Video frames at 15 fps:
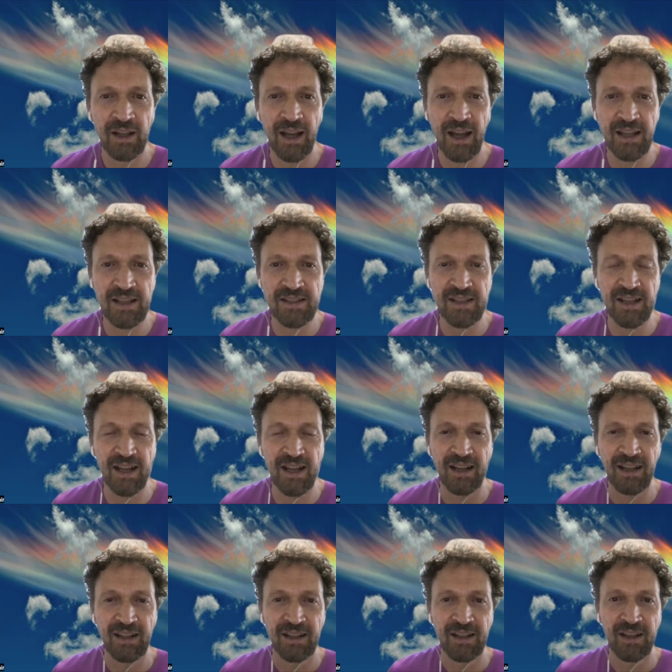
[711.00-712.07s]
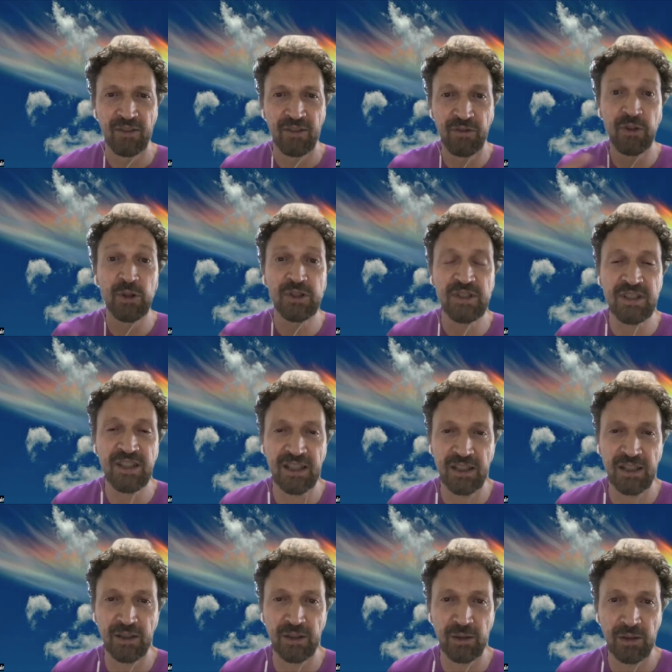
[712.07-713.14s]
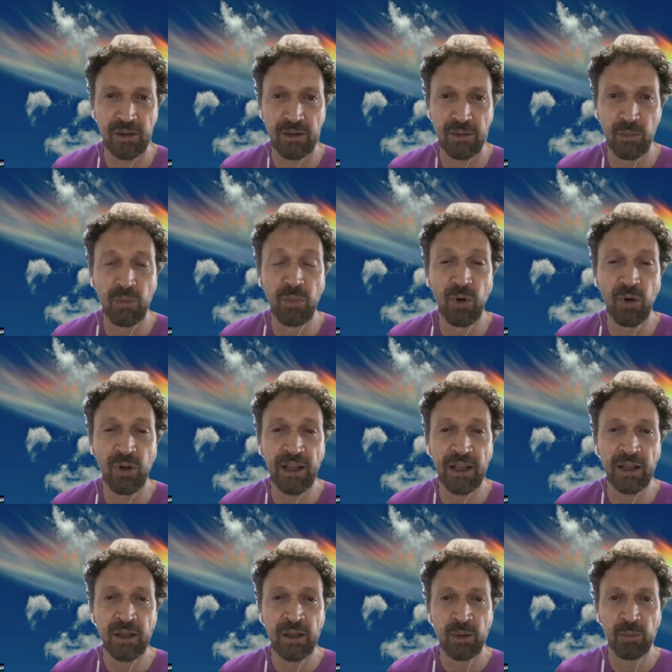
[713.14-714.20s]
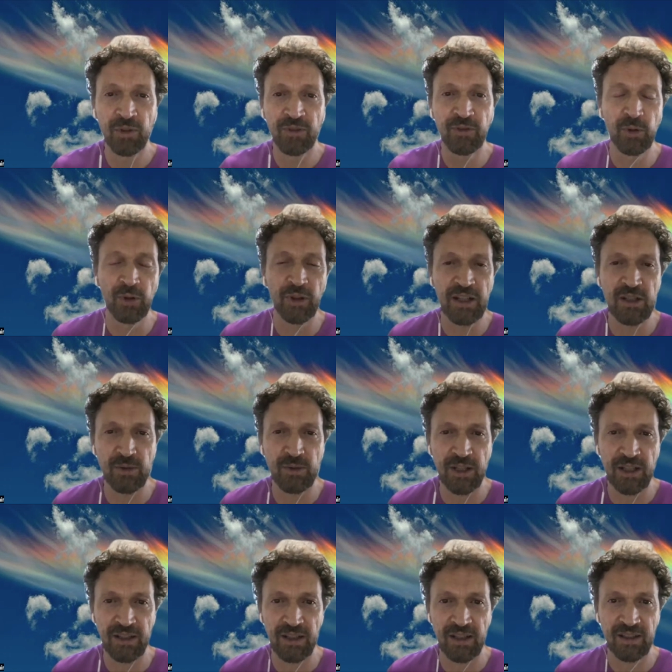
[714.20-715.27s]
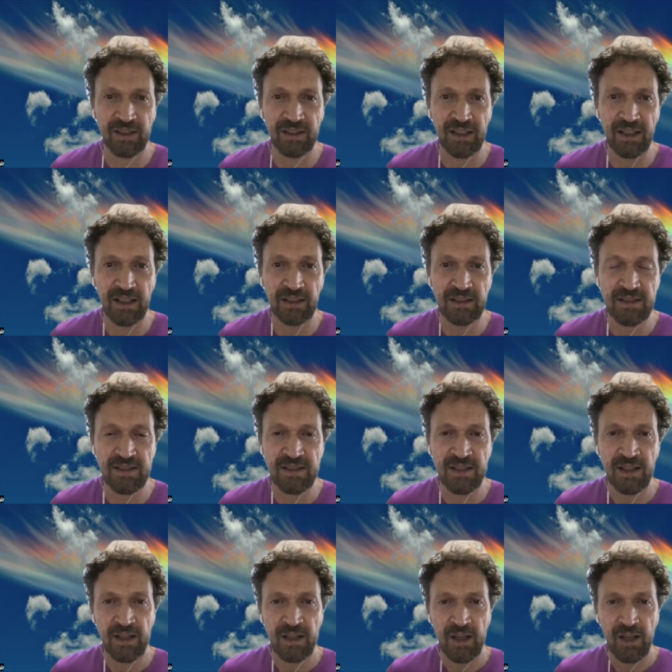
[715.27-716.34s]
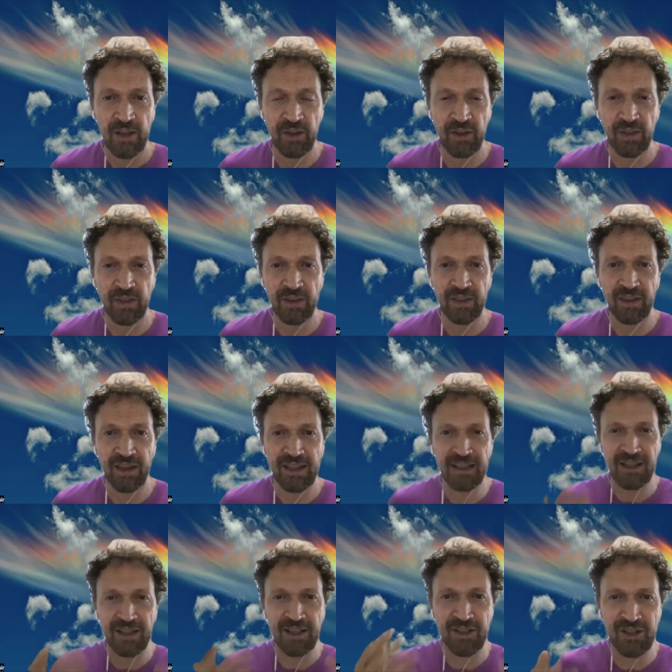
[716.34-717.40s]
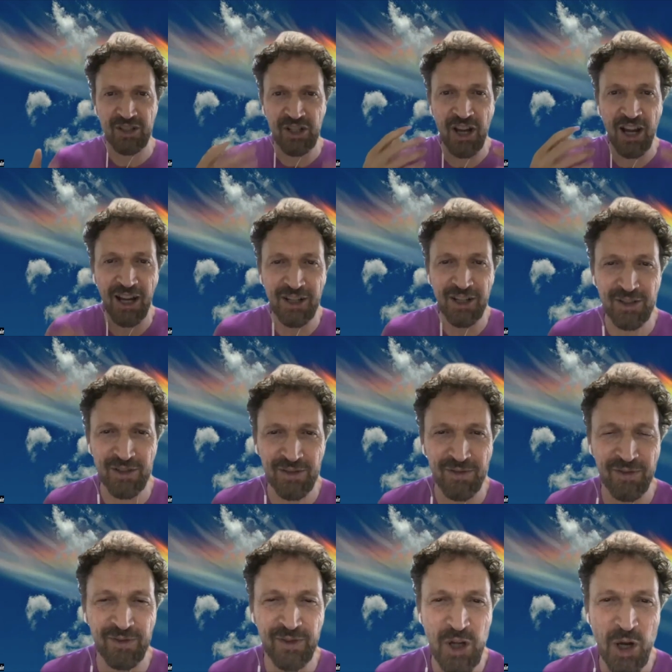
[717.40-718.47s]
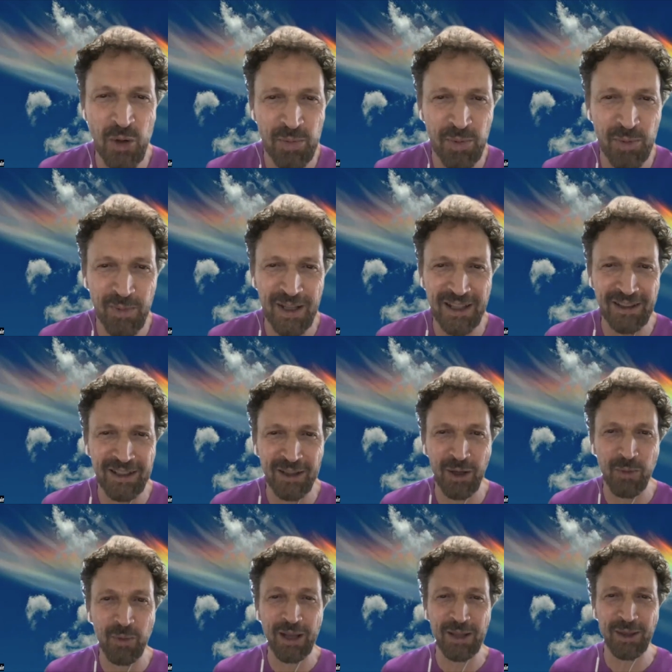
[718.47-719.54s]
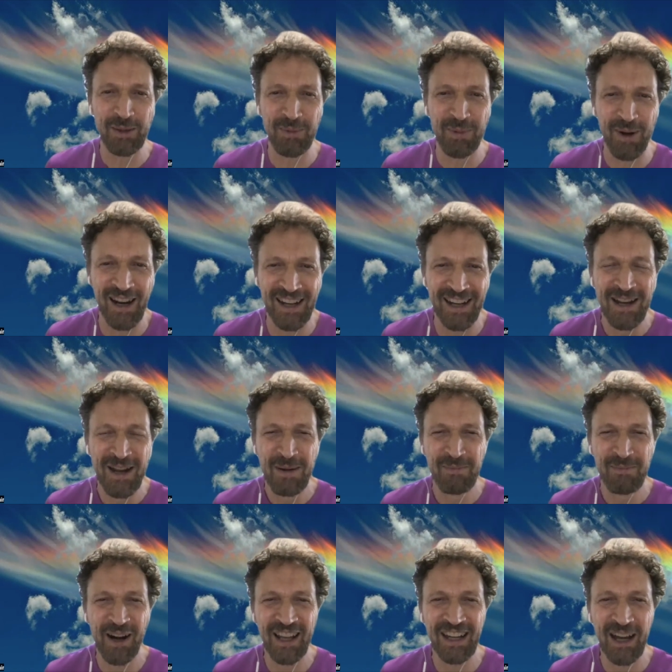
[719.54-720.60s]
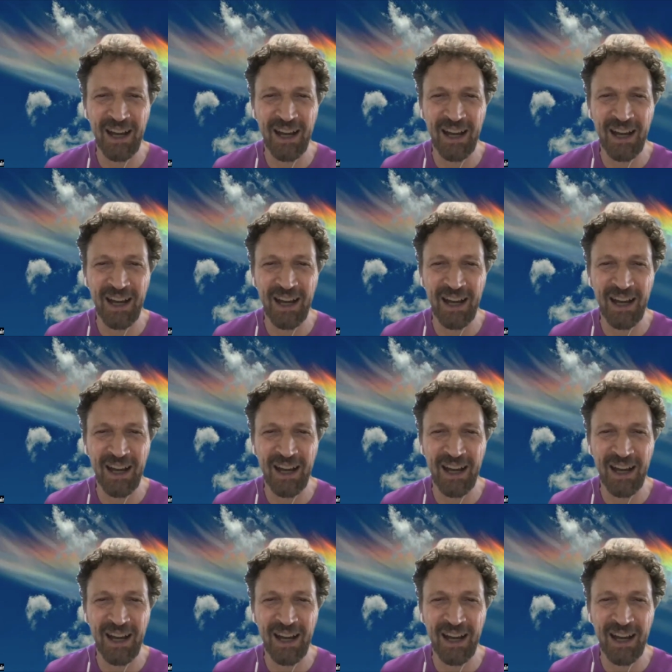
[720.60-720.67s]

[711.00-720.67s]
as a first thing in the morning before they do anything else, that they get that charge of dopamine, that they wake their brain